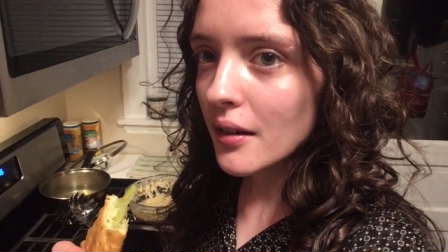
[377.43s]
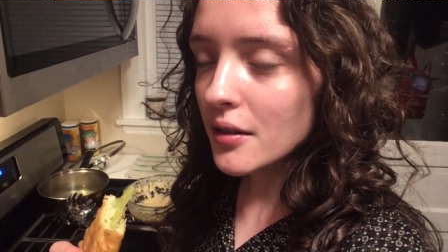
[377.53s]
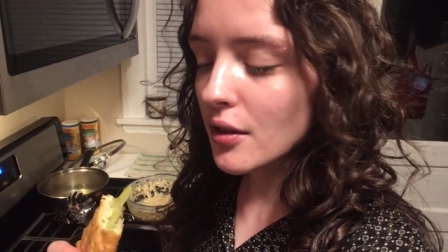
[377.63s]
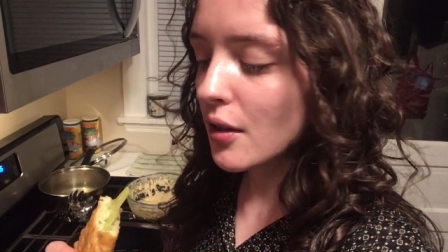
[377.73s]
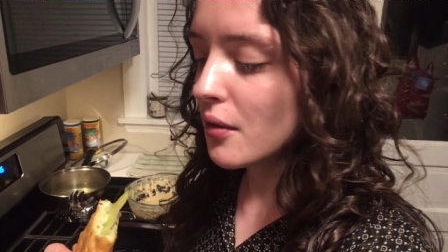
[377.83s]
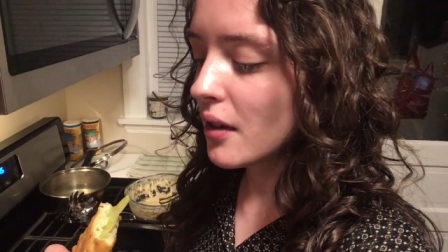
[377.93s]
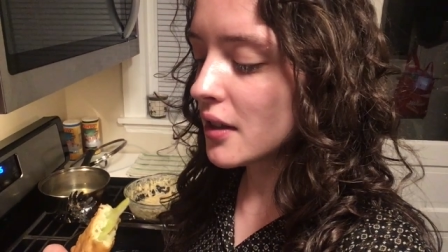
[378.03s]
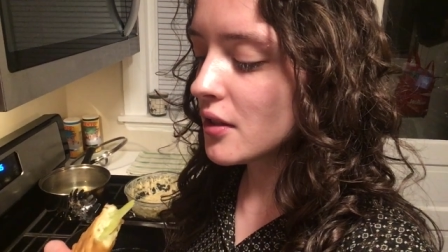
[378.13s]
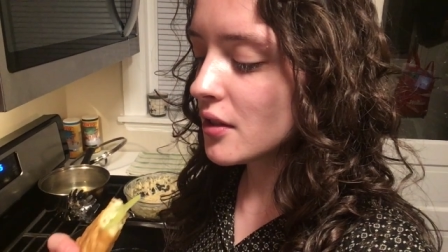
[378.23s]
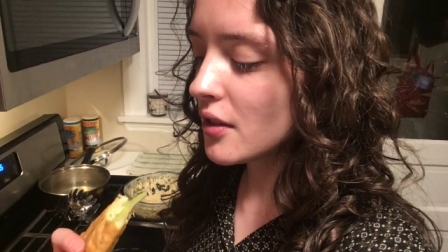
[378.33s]
So I
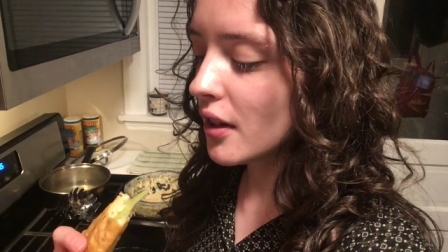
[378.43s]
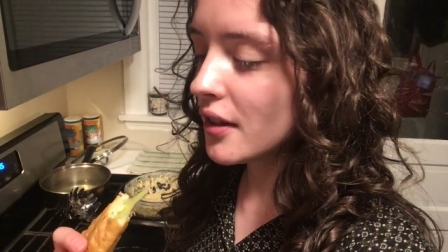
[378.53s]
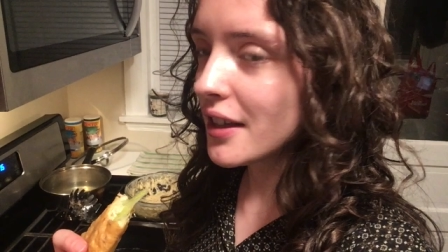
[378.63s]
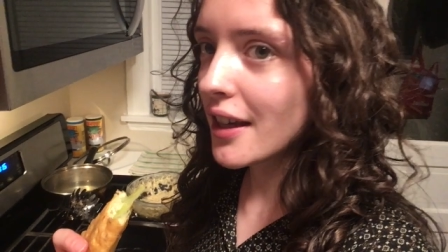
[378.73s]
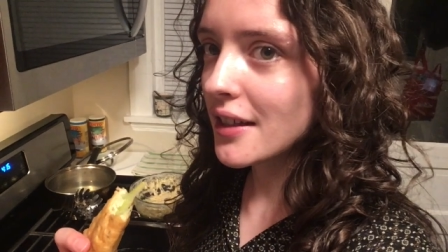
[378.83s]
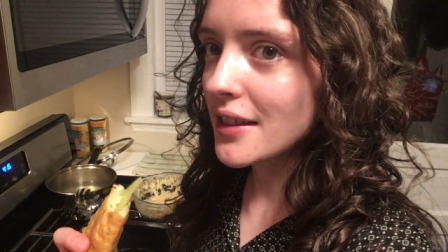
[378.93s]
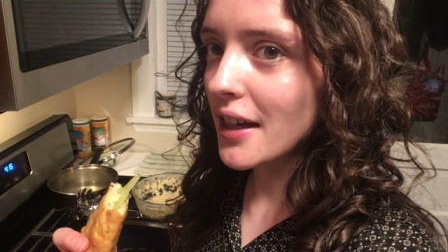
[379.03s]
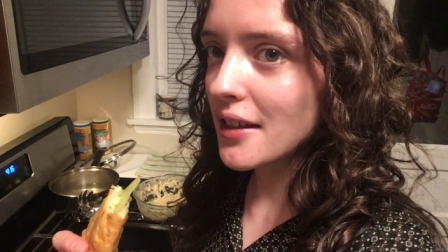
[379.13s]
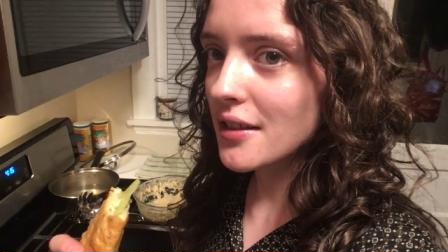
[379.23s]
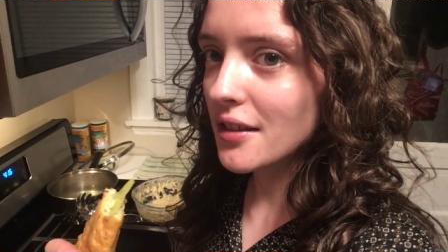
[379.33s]
just started to get a
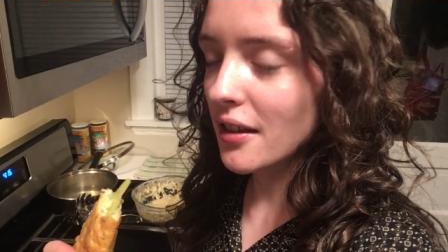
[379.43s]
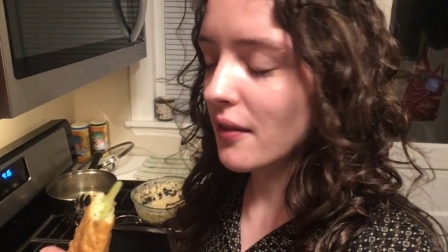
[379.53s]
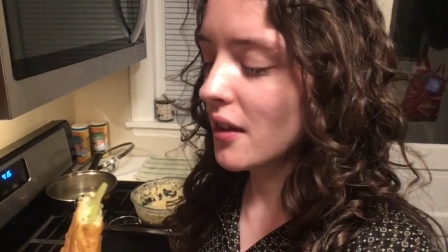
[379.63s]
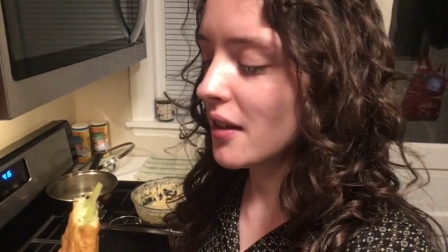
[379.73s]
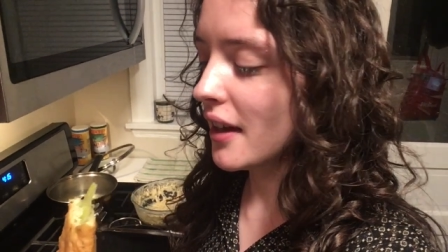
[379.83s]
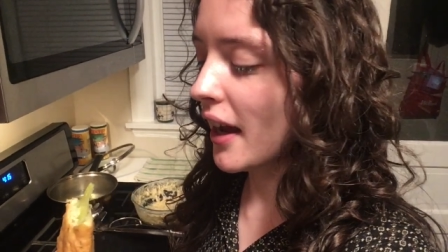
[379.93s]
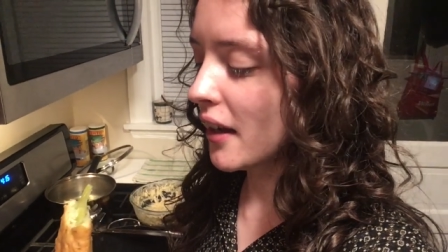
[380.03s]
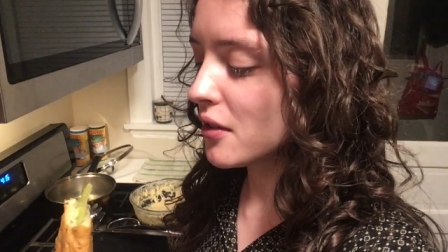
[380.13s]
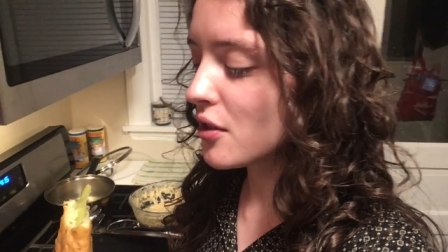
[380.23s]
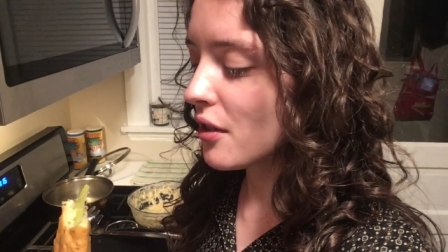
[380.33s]
taste of the
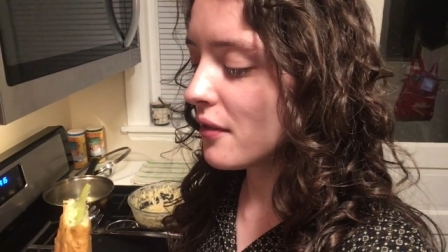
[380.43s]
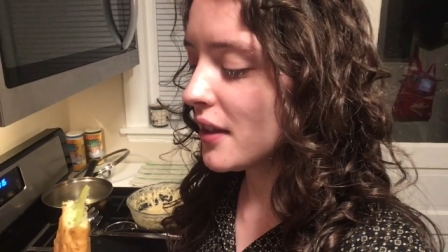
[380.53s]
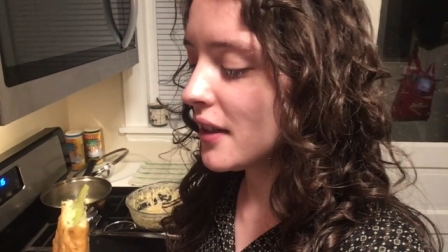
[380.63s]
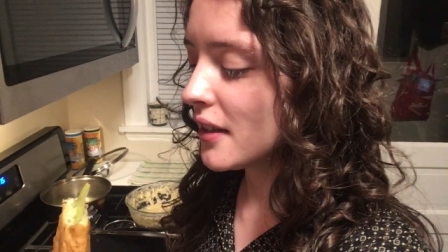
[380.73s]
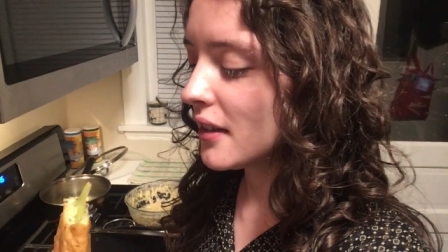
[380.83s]
anchovy,